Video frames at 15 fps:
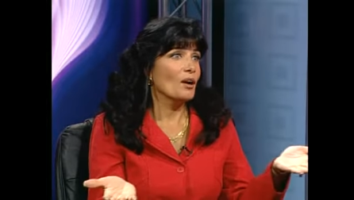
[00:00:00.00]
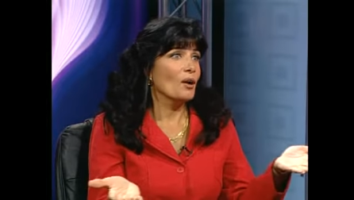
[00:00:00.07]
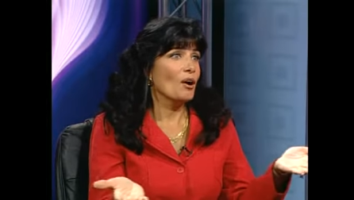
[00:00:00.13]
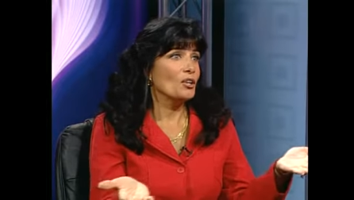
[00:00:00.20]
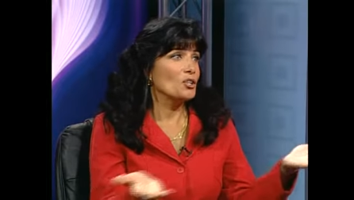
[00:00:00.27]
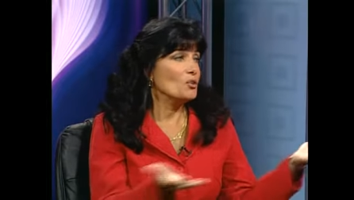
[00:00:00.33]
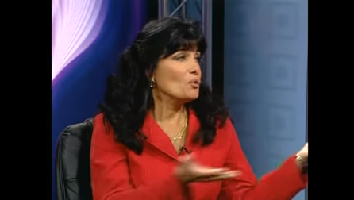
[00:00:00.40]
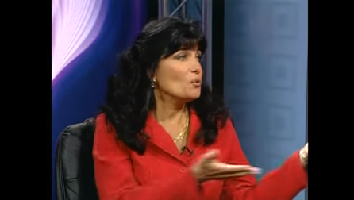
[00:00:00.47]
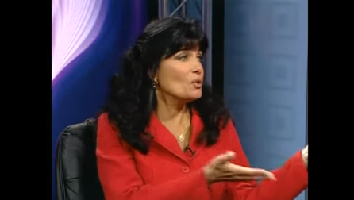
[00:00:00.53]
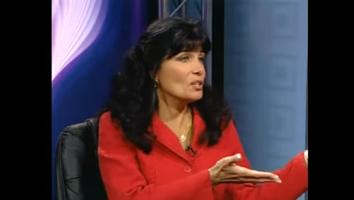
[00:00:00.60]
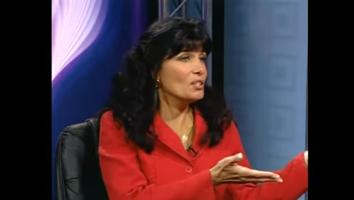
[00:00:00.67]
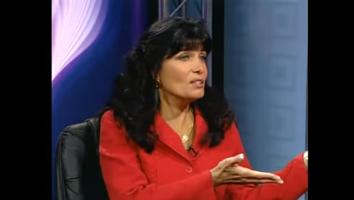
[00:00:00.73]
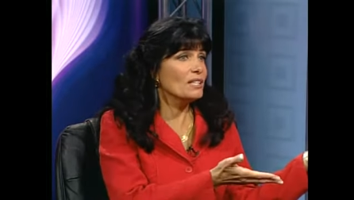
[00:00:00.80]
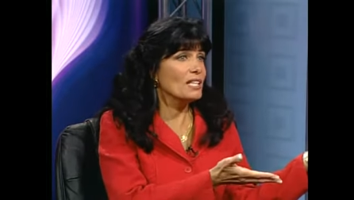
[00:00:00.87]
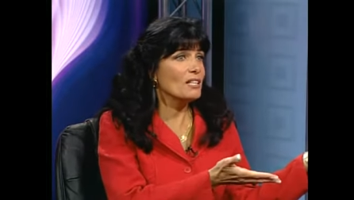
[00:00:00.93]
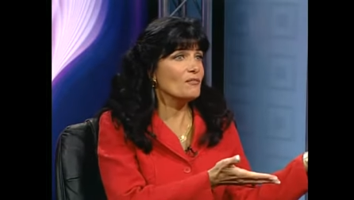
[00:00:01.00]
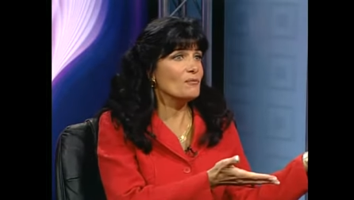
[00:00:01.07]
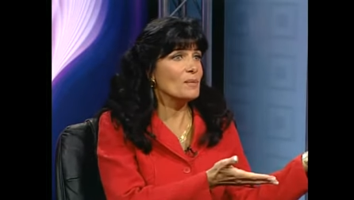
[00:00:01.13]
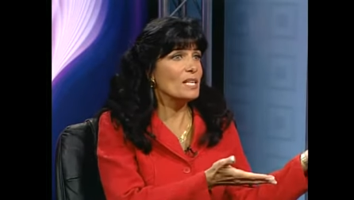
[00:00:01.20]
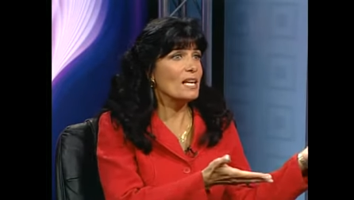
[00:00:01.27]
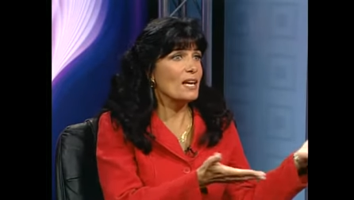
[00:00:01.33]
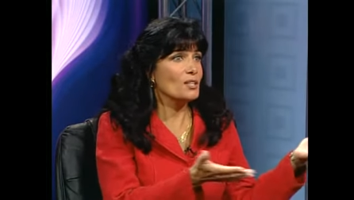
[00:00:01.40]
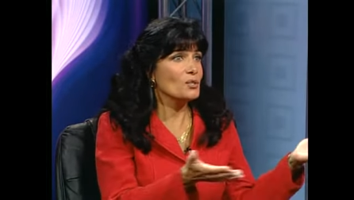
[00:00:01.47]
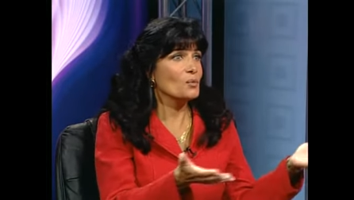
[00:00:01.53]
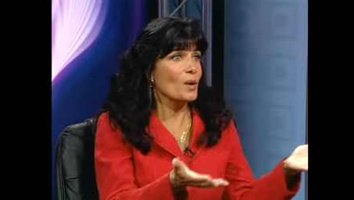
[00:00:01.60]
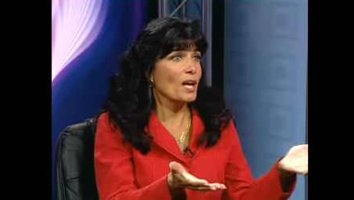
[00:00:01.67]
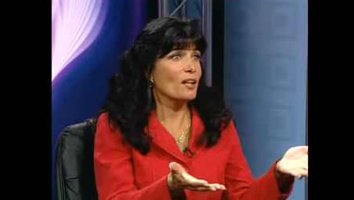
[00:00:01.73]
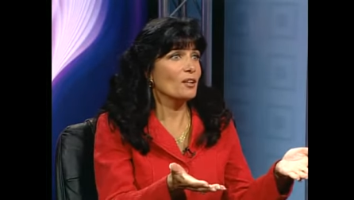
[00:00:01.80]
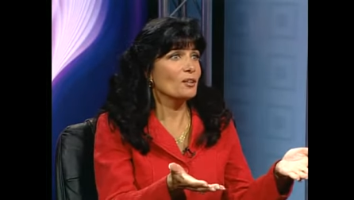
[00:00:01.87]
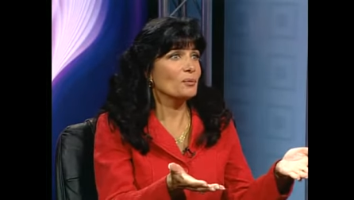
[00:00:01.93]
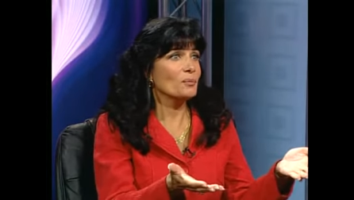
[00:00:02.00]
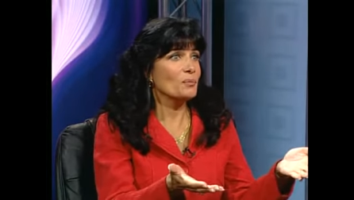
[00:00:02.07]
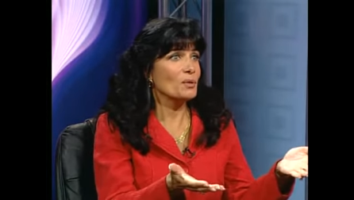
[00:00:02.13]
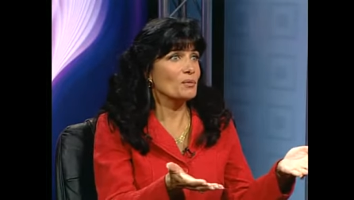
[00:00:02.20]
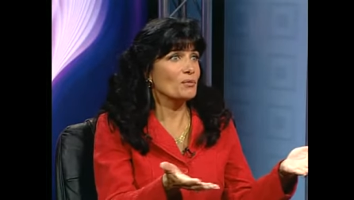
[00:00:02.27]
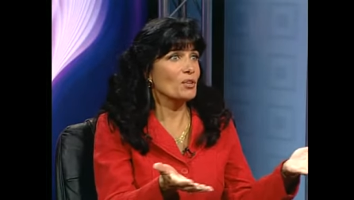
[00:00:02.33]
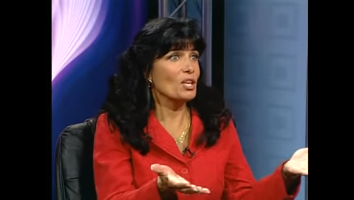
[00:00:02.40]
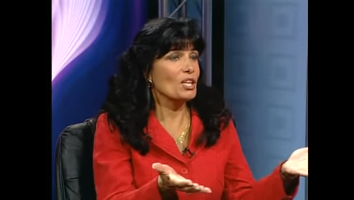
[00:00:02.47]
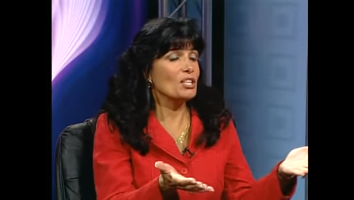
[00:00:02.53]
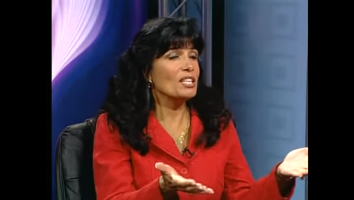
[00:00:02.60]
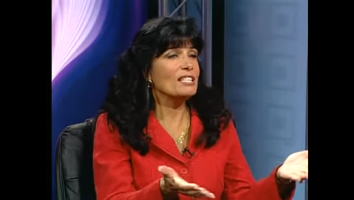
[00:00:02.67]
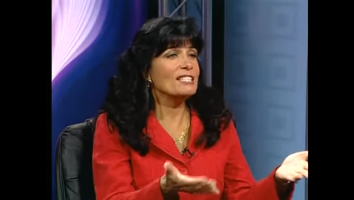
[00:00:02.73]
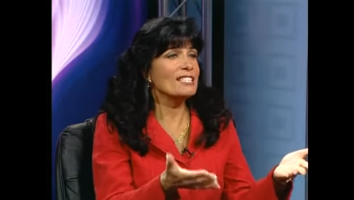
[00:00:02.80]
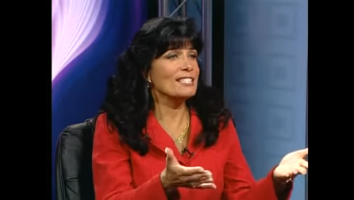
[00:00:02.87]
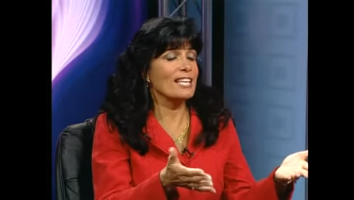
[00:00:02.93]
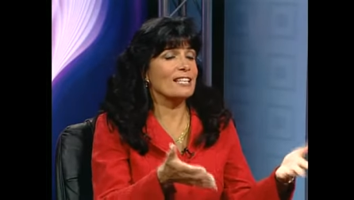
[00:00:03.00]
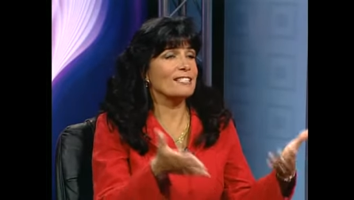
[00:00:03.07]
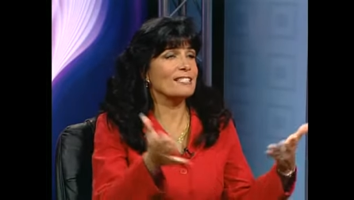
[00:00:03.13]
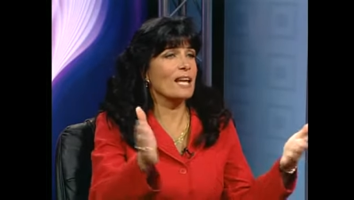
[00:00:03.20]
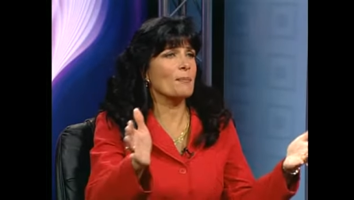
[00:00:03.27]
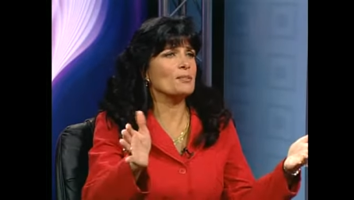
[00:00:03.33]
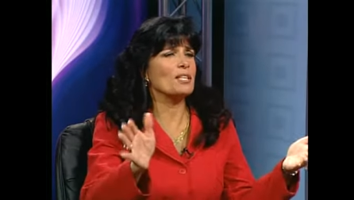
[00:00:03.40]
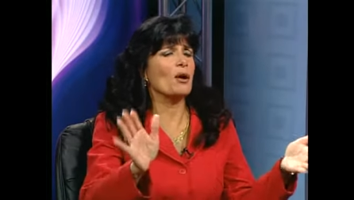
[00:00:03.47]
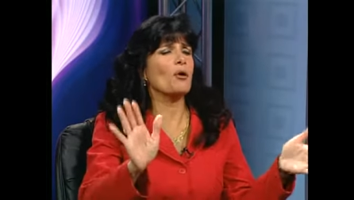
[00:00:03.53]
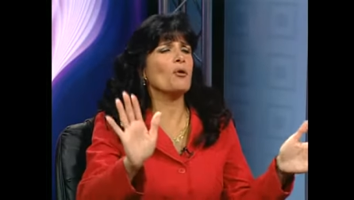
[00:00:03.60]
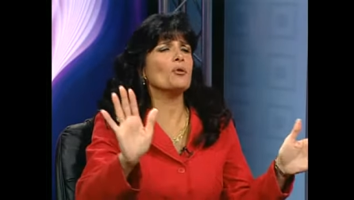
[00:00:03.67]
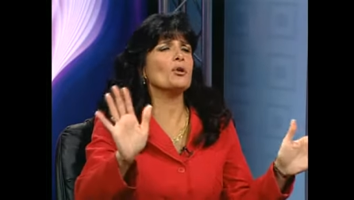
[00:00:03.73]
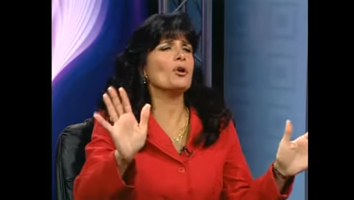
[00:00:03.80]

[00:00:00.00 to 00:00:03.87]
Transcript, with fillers: are you going to leave me as well? Mm. He didn't stop and say, oh,